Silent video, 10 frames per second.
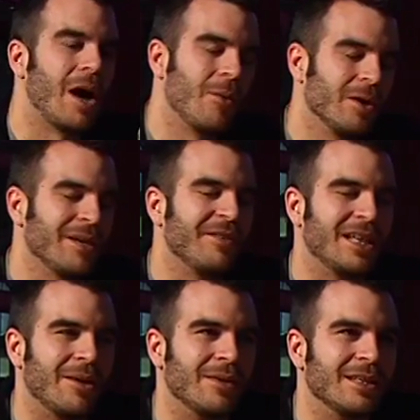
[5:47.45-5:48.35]
Oh, I will give you
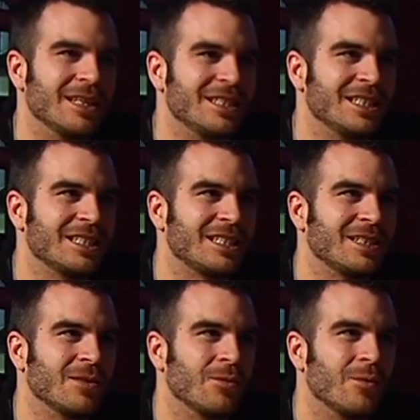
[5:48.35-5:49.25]
that one. It's just
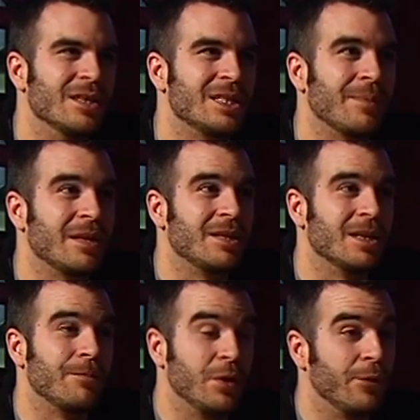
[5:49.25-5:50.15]
when something
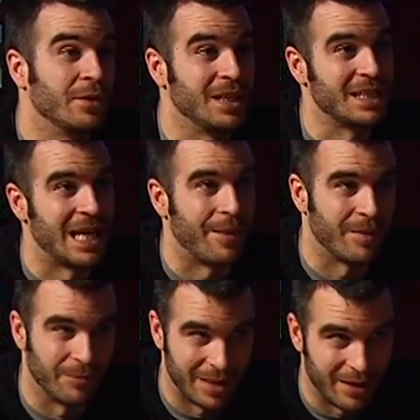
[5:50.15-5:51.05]
beautiful does
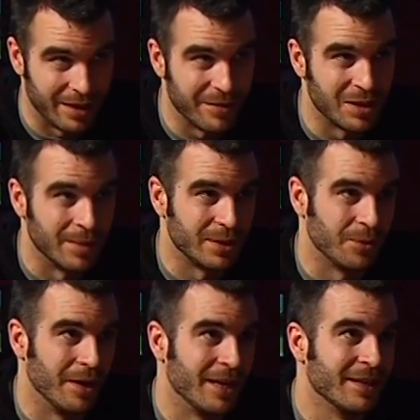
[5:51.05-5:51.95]
happen without giving too much
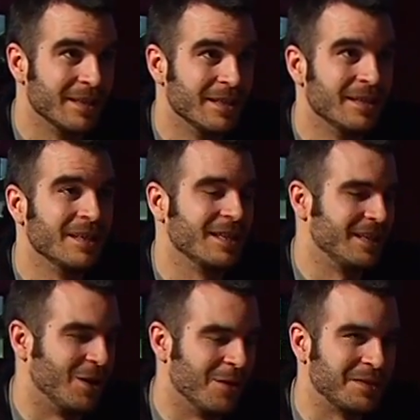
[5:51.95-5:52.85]
away,
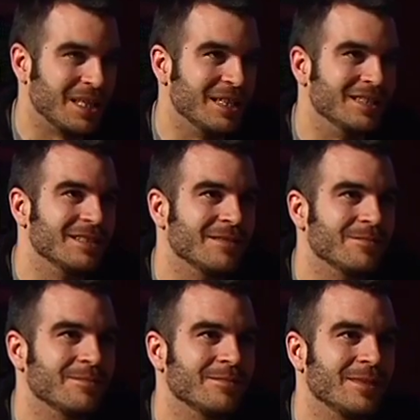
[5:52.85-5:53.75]
then all of a sudden,
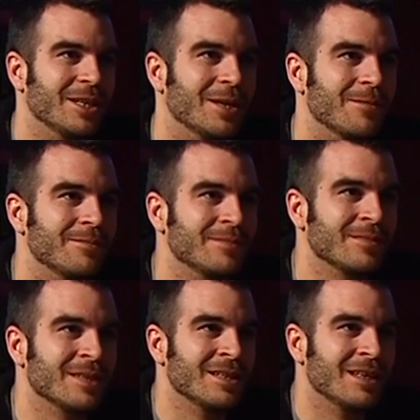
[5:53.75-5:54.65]
you know,
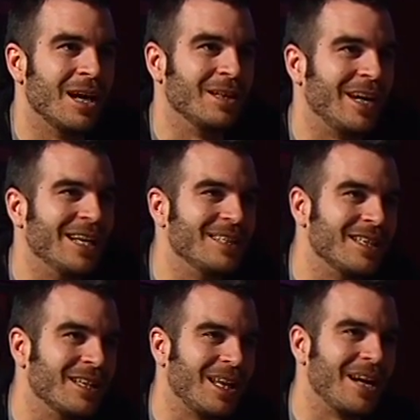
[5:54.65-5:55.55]
a line
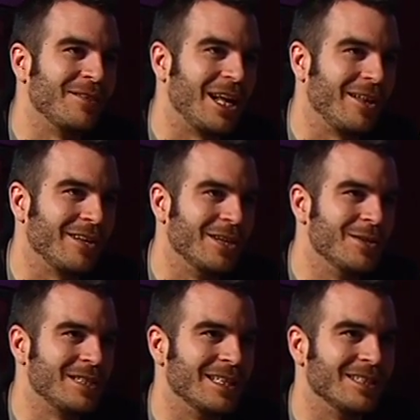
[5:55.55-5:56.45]
of dialogue
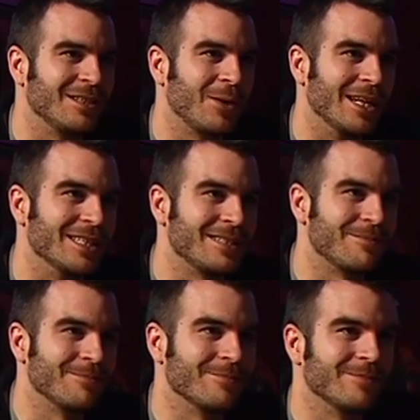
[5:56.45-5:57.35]
goes and credits.